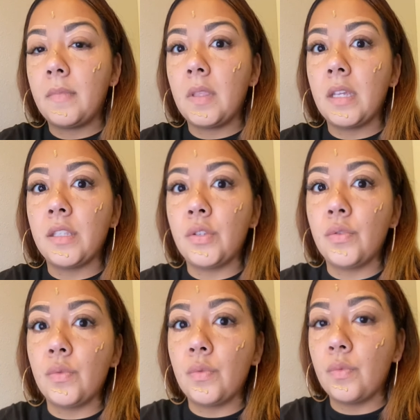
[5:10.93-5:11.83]

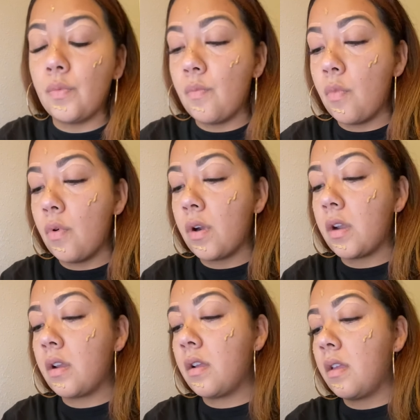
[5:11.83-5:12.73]
into more
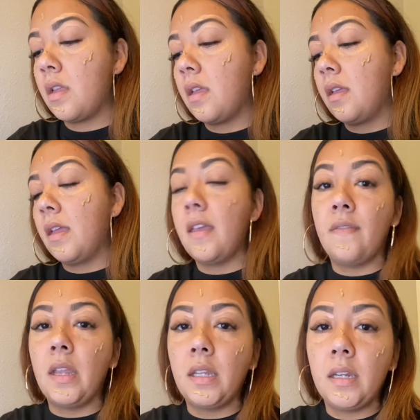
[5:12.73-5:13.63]
if
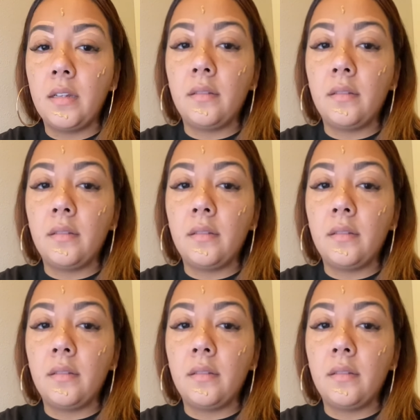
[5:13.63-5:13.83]
I need it.